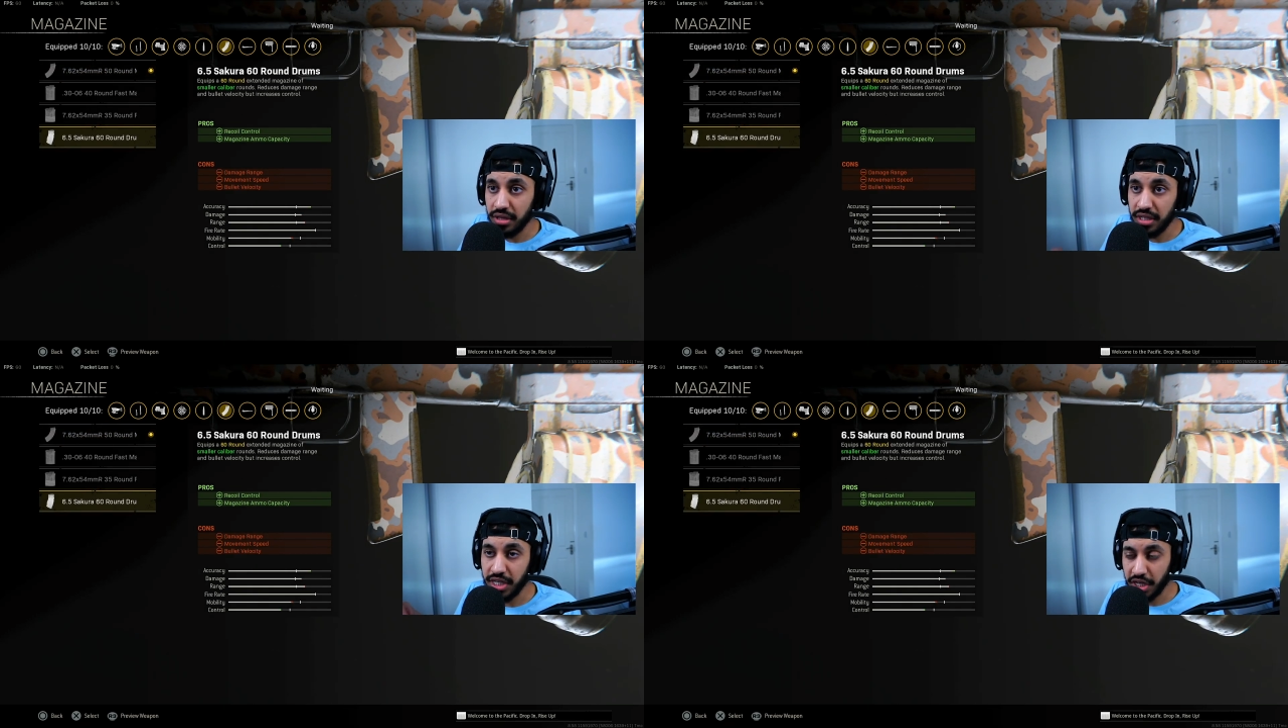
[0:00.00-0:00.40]

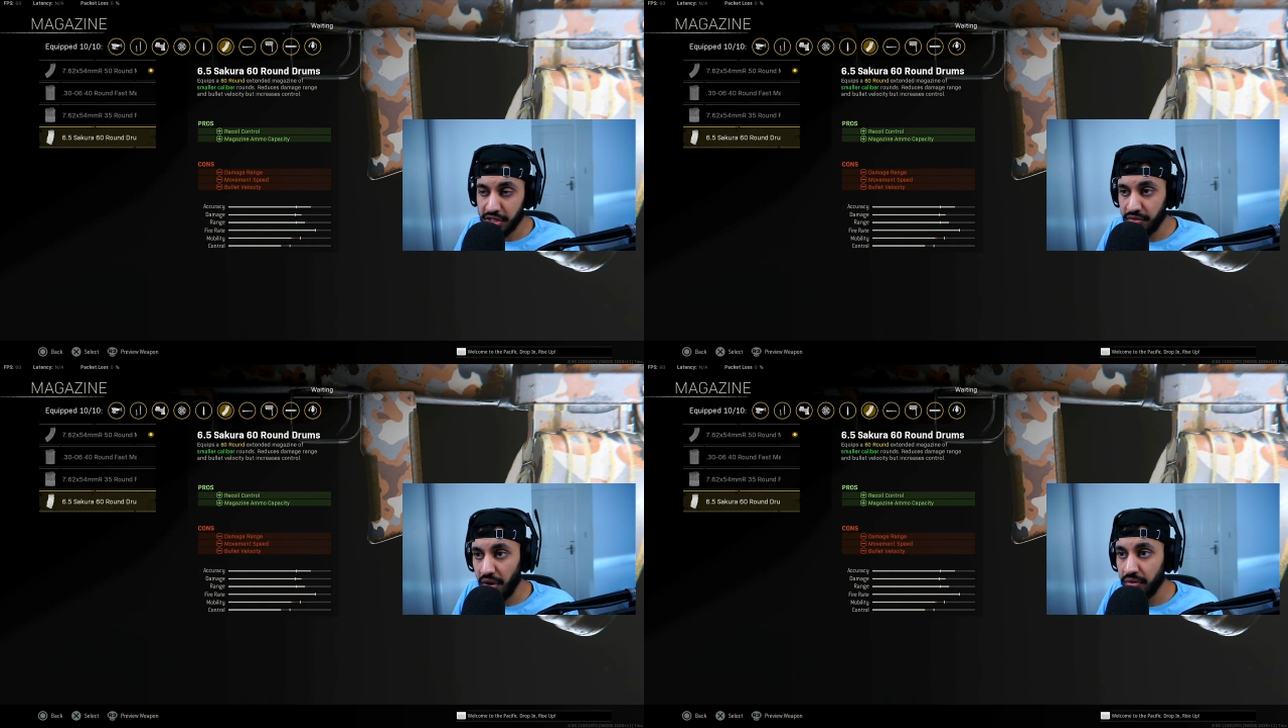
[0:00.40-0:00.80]
the
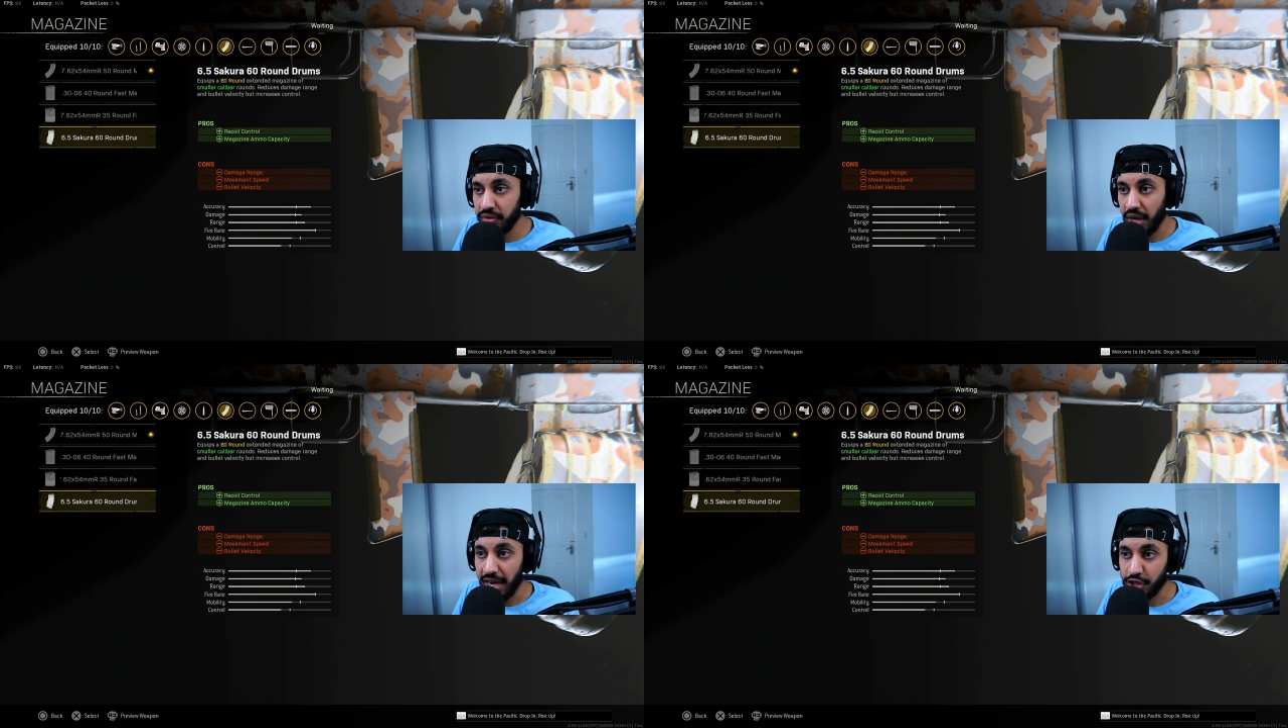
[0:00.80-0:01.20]
60
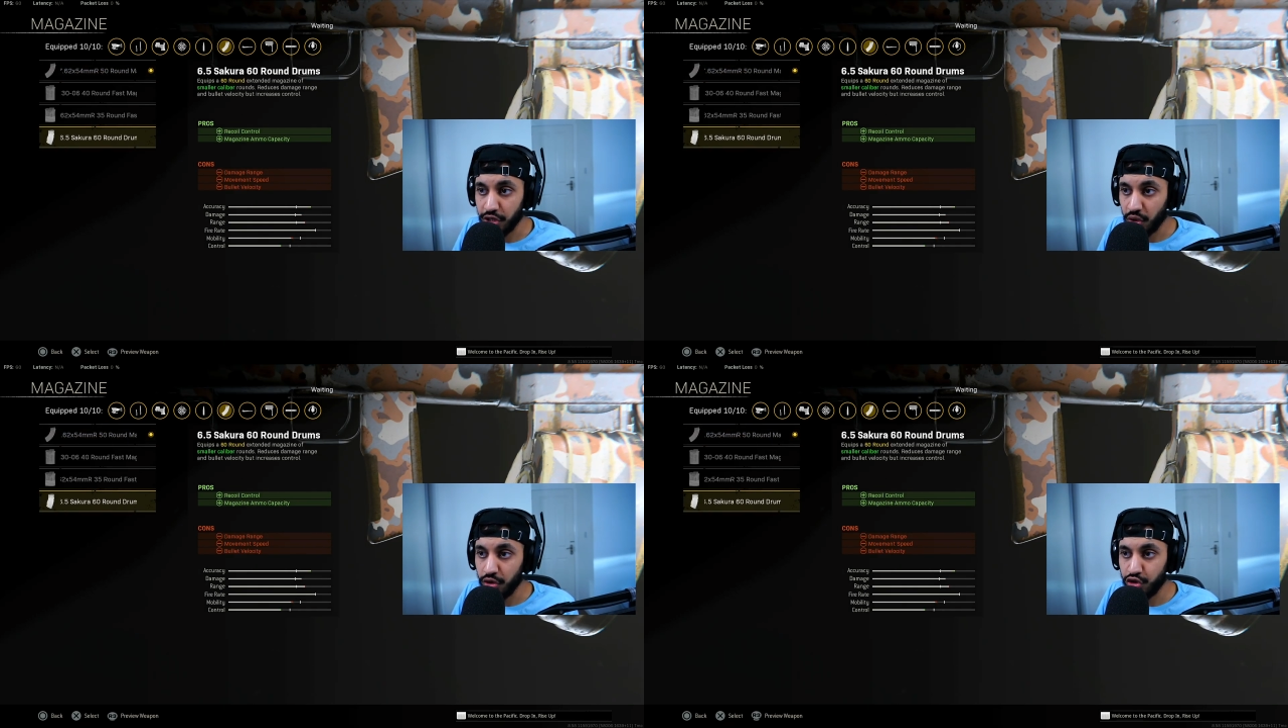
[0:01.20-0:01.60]
round
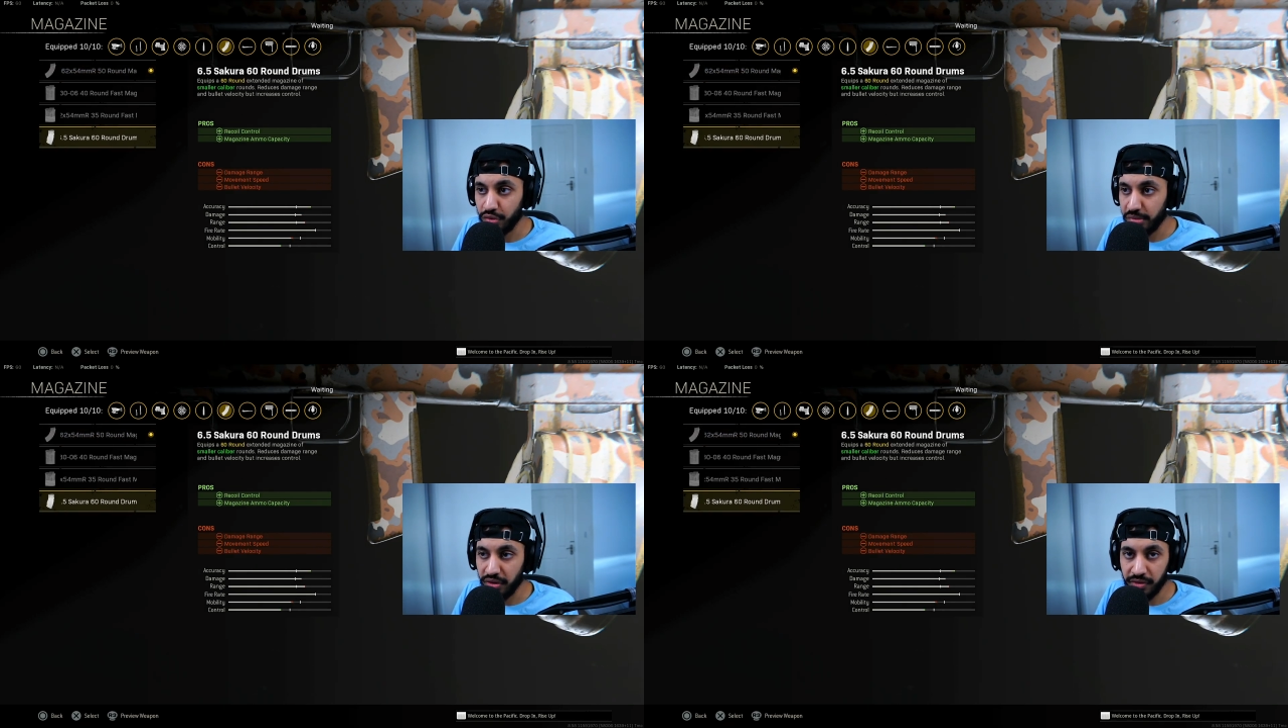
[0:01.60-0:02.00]
actually cons your
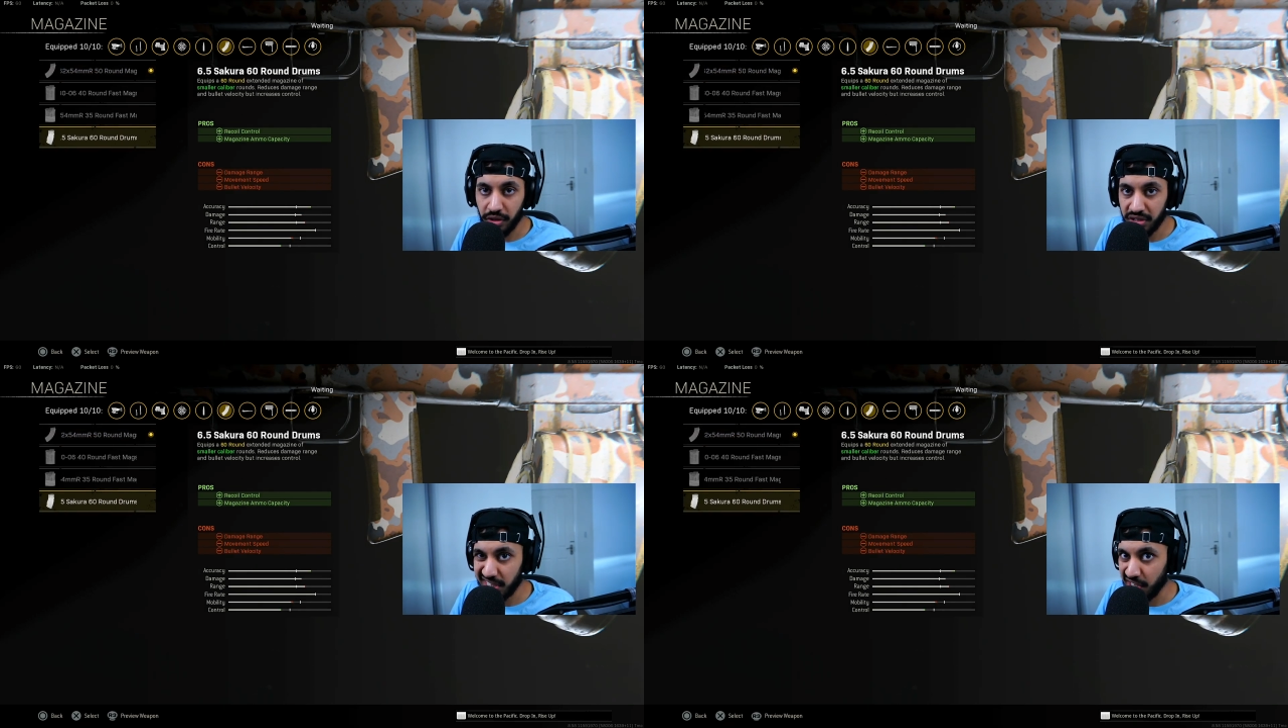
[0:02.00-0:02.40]
bullet
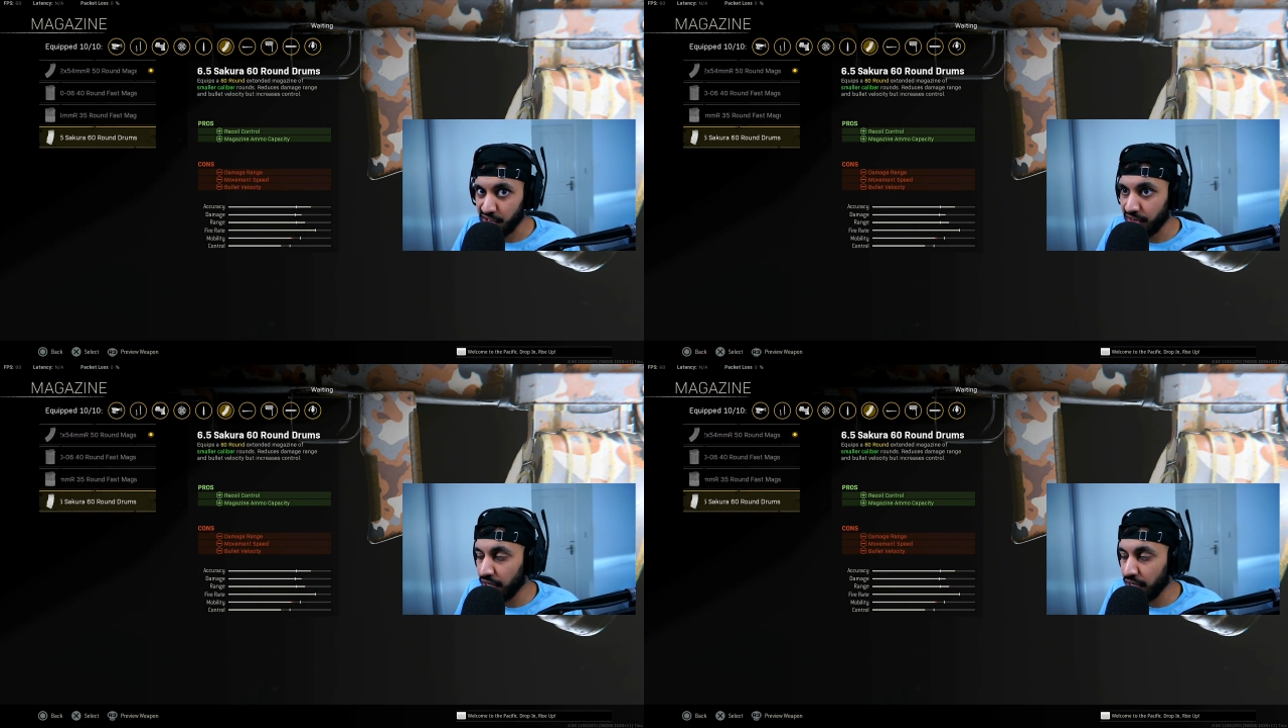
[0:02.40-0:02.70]
velocity and